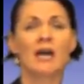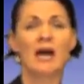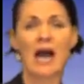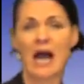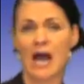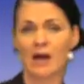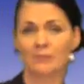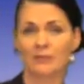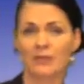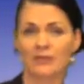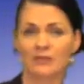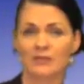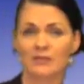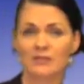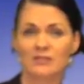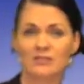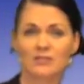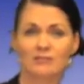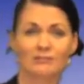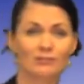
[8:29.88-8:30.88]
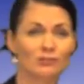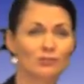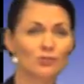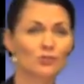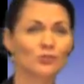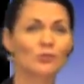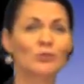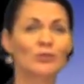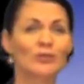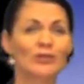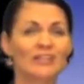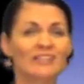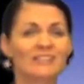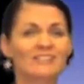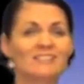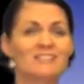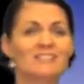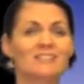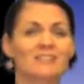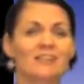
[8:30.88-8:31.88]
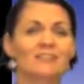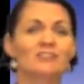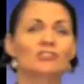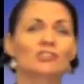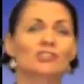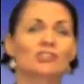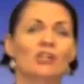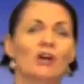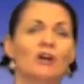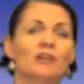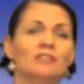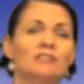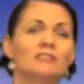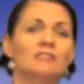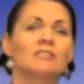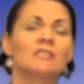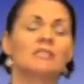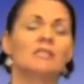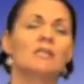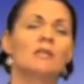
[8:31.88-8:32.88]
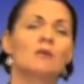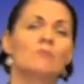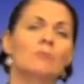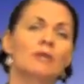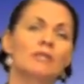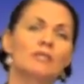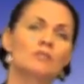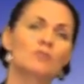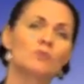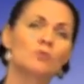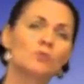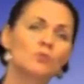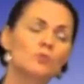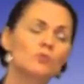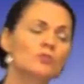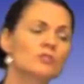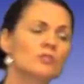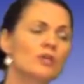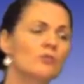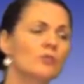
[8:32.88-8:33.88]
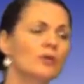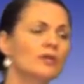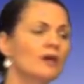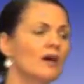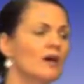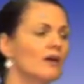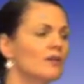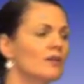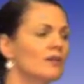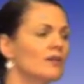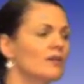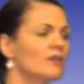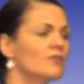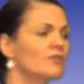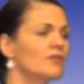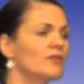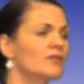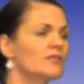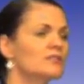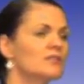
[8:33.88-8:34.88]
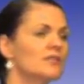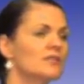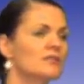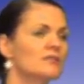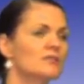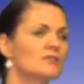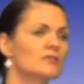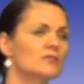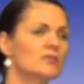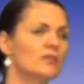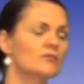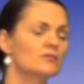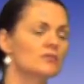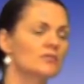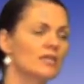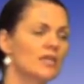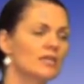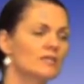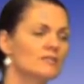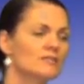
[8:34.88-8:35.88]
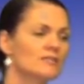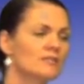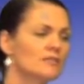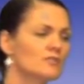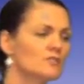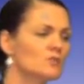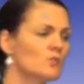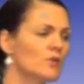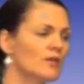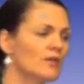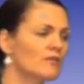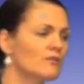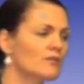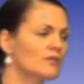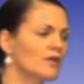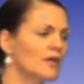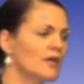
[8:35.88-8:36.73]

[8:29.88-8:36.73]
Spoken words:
happiness and joy and sunshine, but it's also a colour that is associated with